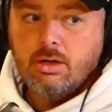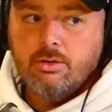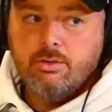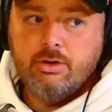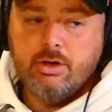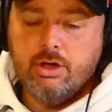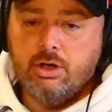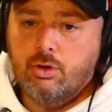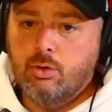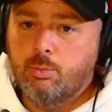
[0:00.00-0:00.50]

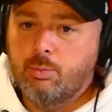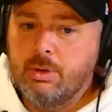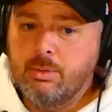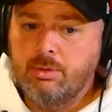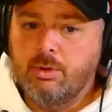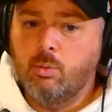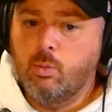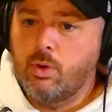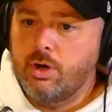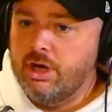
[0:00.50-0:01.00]
That, you know,
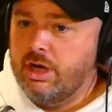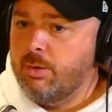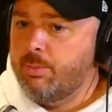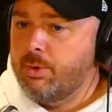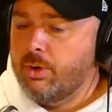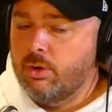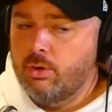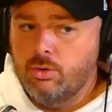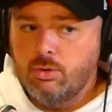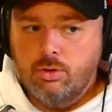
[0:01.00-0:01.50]
people are worried
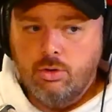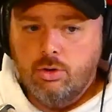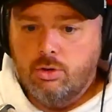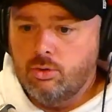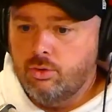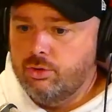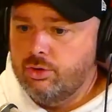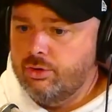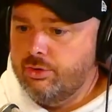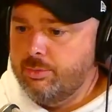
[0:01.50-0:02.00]
about, you
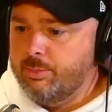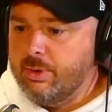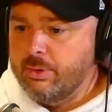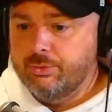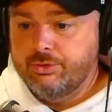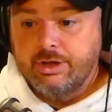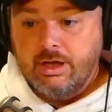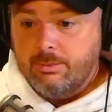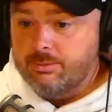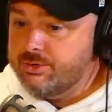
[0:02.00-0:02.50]
know, the
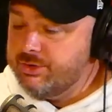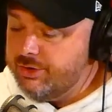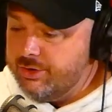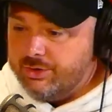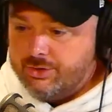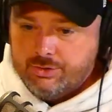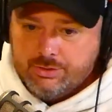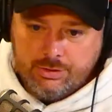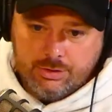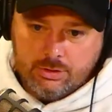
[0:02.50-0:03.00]
build times.
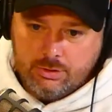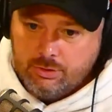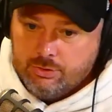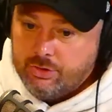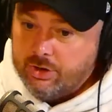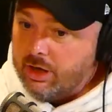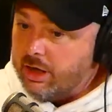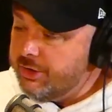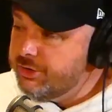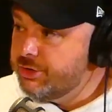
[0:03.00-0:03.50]

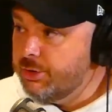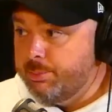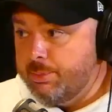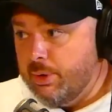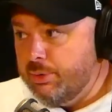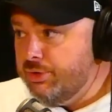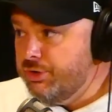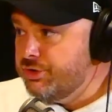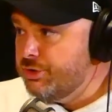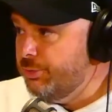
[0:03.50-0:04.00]
There are some
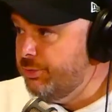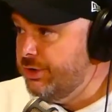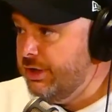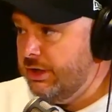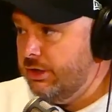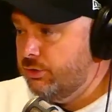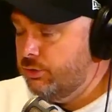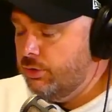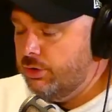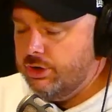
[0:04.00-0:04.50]
builders that will
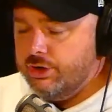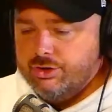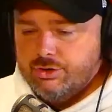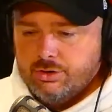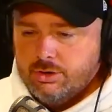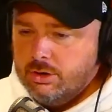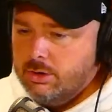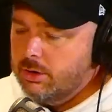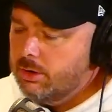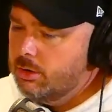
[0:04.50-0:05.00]
take you 2
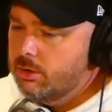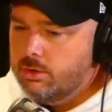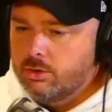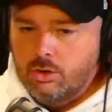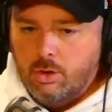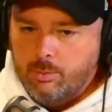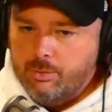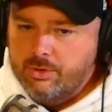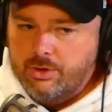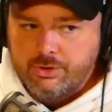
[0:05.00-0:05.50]
years,
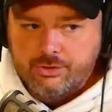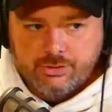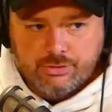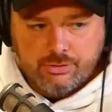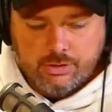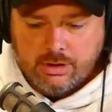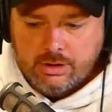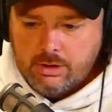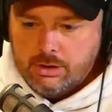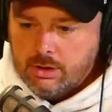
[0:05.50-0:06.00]
not with us,
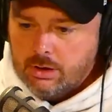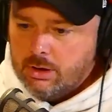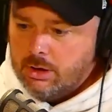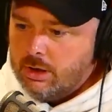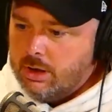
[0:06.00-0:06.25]
right?